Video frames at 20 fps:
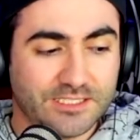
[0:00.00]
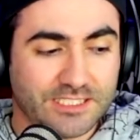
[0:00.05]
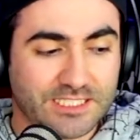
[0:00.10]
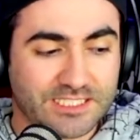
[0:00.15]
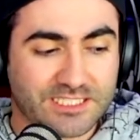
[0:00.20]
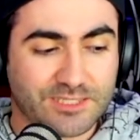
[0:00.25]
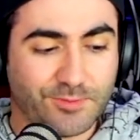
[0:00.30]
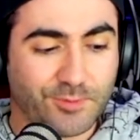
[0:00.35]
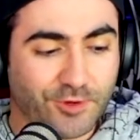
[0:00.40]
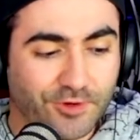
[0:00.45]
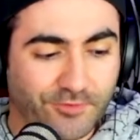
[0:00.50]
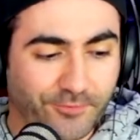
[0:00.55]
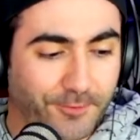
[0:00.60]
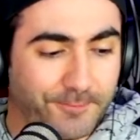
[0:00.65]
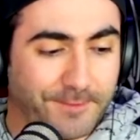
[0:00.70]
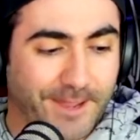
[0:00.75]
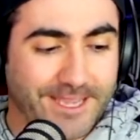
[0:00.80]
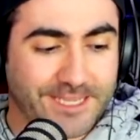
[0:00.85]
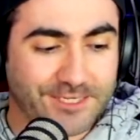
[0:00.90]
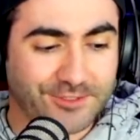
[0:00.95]
Just the beautiful
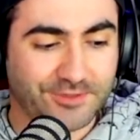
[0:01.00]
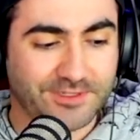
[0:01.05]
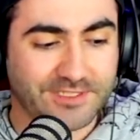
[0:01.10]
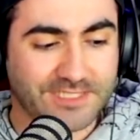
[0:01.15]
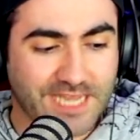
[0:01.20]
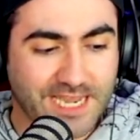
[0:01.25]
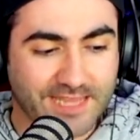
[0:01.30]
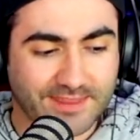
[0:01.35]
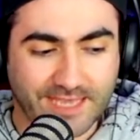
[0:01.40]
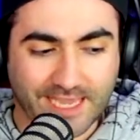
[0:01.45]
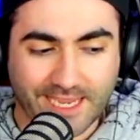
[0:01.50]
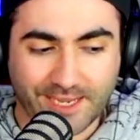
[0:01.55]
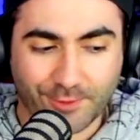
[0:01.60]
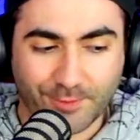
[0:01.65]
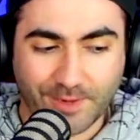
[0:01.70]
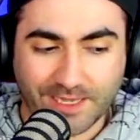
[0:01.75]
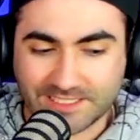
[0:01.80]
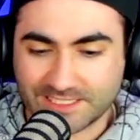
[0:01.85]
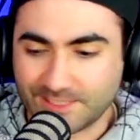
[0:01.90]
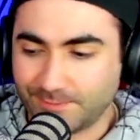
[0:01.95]
patrons out there who
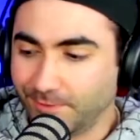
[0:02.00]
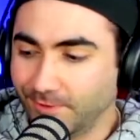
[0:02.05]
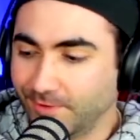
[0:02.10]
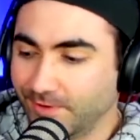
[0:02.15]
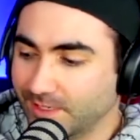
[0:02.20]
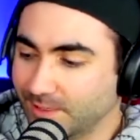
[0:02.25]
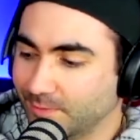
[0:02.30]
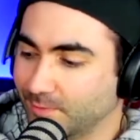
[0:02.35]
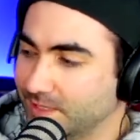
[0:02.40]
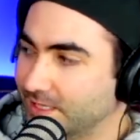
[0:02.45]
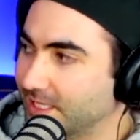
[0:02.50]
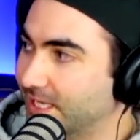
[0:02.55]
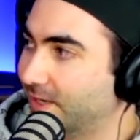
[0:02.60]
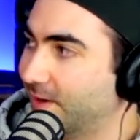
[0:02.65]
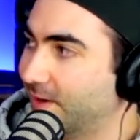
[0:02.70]
are supporting with their